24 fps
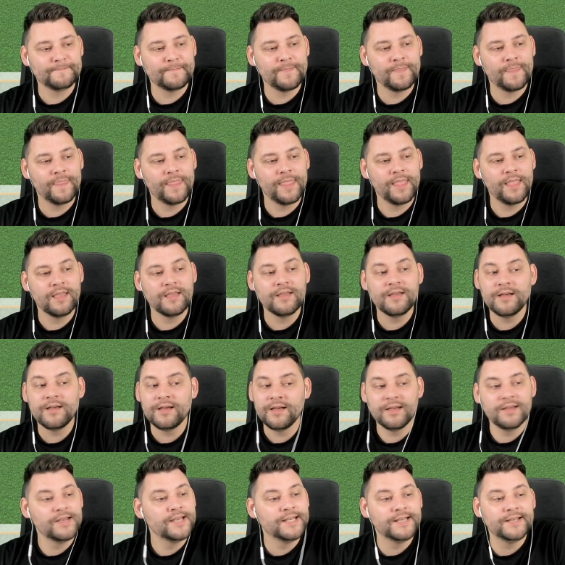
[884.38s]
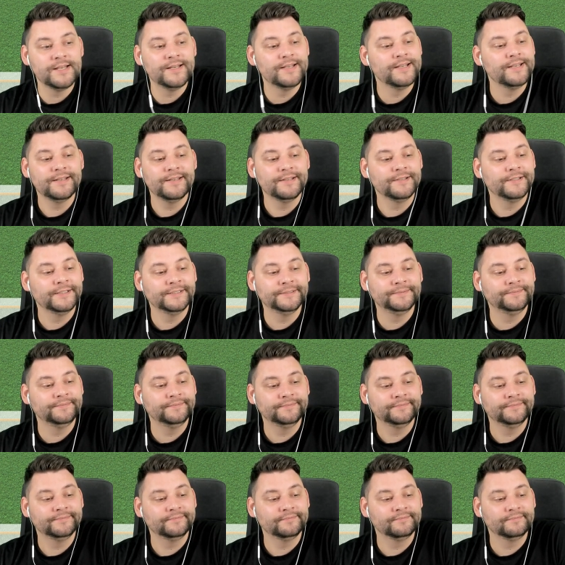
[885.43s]

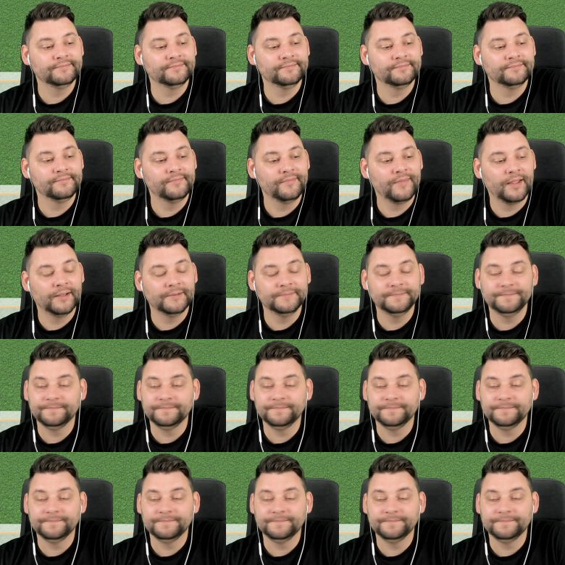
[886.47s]
No one is speaking in this clip.